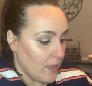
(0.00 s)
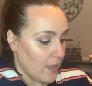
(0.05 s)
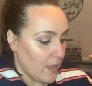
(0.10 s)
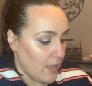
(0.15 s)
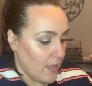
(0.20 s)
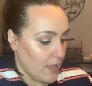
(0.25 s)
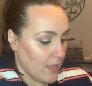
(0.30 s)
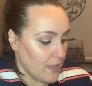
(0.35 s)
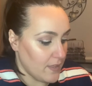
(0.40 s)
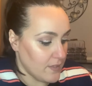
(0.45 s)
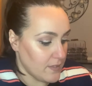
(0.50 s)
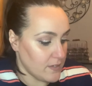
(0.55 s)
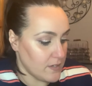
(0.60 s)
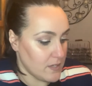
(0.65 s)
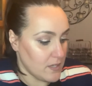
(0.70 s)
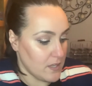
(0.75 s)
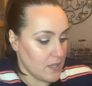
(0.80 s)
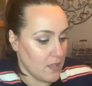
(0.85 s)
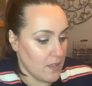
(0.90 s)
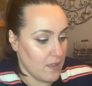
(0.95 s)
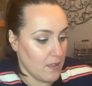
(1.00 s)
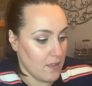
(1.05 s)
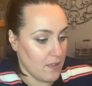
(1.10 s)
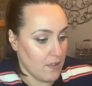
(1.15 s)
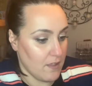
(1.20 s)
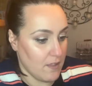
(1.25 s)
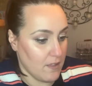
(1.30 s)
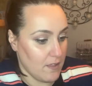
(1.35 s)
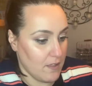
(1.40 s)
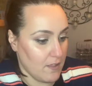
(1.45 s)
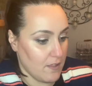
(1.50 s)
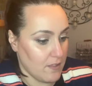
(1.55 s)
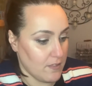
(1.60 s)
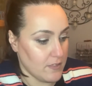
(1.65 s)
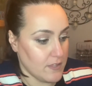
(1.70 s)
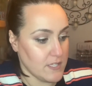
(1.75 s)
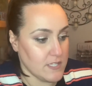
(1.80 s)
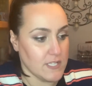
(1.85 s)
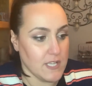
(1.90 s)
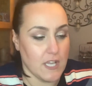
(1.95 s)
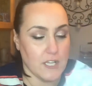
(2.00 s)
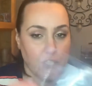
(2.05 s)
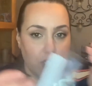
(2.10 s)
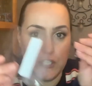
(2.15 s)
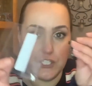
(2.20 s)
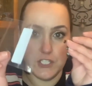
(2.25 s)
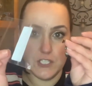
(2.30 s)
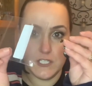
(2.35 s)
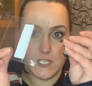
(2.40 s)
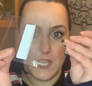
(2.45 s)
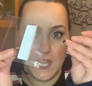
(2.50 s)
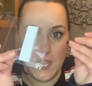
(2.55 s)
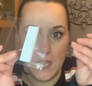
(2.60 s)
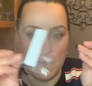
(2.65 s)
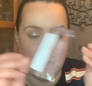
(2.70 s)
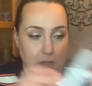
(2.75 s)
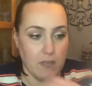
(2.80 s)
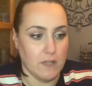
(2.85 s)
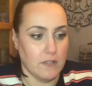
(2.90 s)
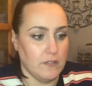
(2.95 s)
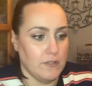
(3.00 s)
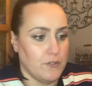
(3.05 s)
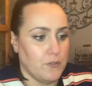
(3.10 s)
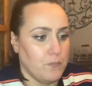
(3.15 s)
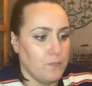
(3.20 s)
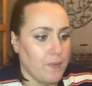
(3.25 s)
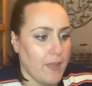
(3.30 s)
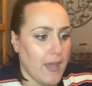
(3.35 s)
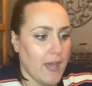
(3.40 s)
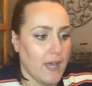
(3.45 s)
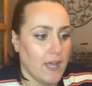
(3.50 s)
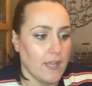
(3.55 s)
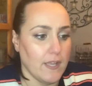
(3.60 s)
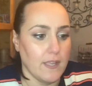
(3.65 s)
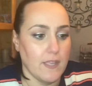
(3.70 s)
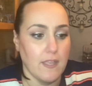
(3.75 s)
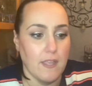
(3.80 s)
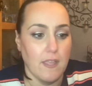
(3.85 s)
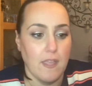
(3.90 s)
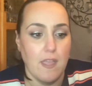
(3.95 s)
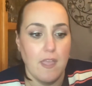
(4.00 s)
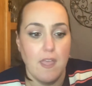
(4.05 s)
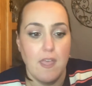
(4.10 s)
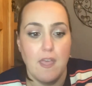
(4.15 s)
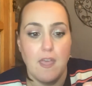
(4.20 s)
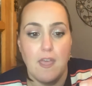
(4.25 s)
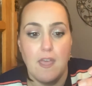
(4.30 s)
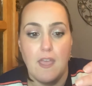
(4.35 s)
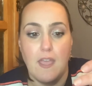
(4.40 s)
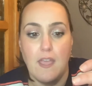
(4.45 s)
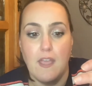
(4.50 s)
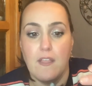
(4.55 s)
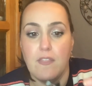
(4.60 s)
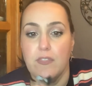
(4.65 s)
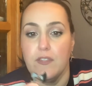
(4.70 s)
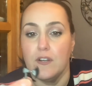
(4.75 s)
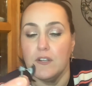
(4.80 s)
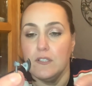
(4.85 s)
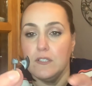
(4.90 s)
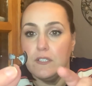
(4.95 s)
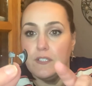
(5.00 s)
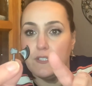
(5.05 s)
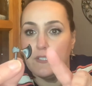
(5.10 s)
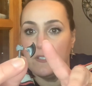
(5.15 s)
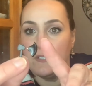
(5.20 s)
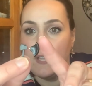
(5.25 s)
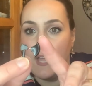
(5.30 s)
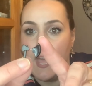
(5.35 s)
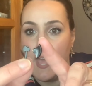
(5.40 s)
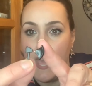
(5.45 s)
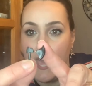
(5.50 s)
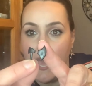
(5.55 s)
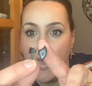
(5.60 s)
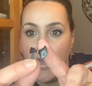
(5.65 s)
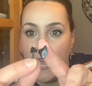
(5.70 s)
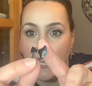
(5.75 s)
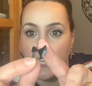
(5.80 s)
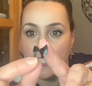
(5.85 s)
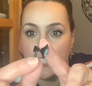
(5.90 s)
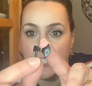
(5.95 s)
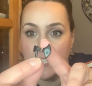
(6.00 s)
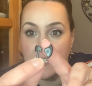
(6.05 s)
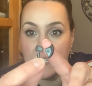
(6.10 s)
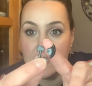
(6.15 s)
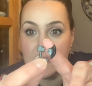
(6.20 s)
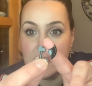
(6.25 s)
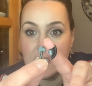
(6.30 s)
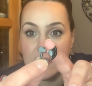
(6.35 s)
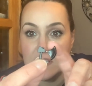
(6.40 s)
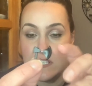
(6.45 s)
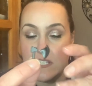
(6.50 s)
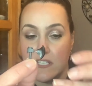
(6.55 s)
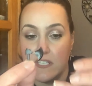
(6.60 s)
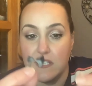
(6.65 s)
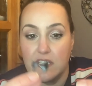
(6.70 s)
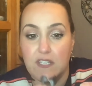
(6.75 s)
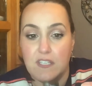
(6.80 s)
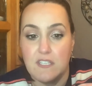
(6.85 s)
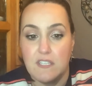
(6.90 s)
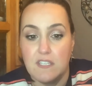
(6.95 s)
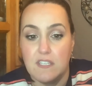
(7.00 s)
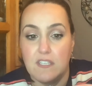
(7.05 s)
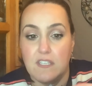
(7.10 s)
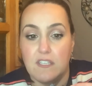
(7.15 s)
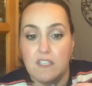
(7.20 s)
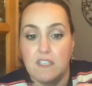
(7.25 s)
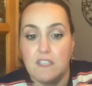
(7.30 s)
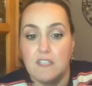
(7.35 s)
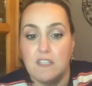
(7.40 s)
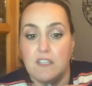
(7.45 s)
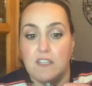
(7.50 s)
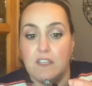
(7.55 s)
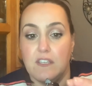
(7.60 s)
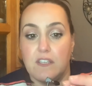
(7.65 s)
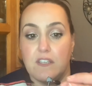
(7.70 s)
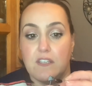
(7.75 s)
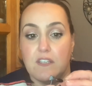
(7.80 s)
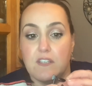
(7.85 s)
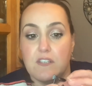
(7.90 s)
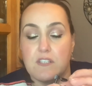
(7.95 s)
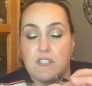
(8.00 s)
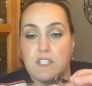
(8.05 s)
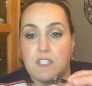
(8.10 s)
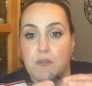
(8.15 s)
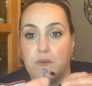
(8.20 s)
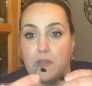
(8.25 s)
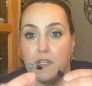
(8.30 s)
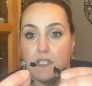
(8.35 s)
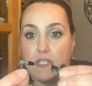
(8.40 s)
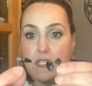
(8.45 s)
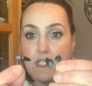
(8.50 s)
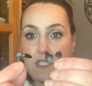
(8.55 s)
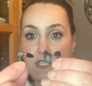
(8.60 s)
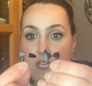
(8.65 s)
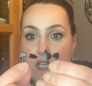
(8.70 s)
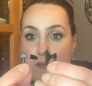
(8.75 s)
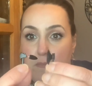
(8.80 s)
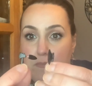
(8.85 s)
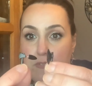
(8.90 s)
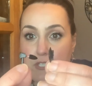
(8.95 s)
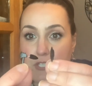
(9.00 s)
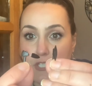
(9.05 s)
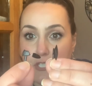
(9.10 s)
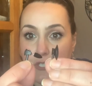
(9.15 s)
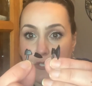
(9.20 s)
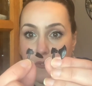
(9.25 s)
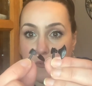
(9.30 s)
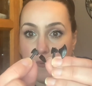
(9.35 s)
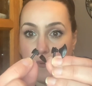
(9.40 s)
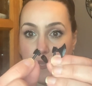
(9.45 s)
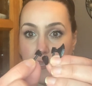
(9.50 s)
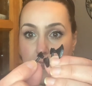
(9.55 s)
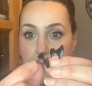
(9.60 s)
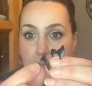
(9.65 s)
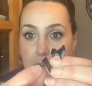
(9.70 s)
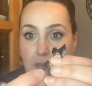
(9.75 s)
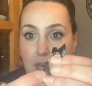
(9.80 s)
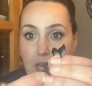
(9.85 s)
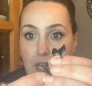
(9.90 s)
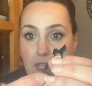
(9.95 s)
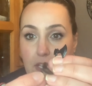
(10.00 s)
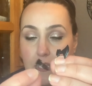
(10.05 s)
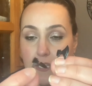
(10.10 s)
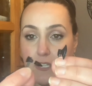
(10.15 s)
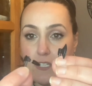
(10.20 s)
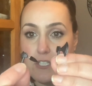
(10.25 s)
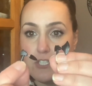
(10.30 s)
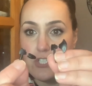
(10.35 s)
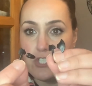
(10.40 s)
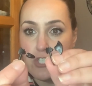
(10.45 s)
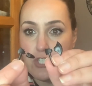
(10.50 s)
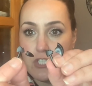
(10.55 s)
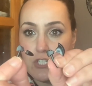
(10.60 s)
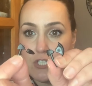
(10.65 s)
And these actually just came in a little bag, and they're little hatchets. So it does come two in the package.